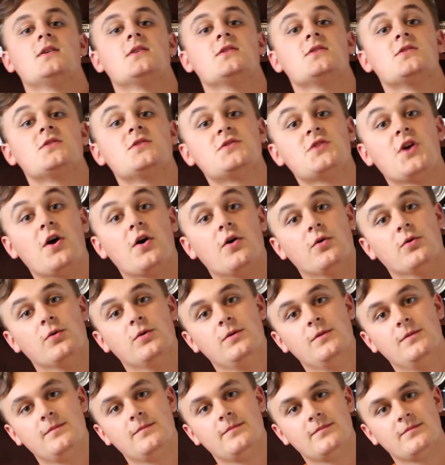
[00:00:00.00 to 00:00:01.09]
So,
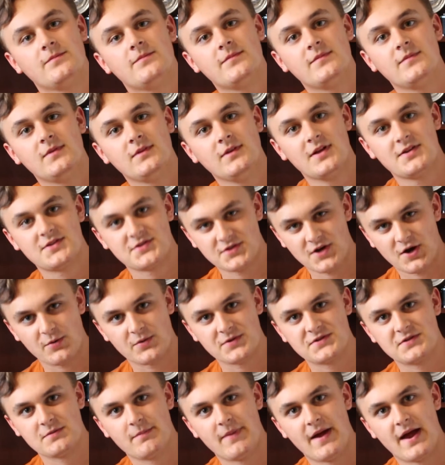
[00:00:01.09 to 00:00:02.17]
let's start
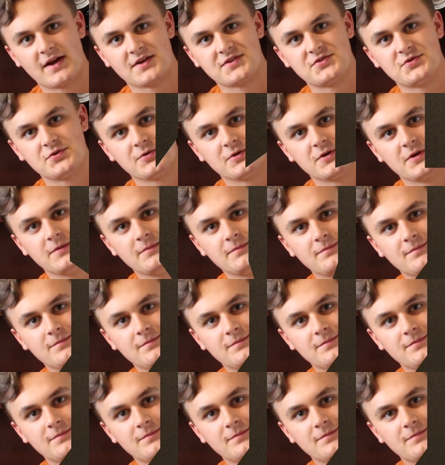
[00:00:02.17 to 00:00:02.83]
with some backstory.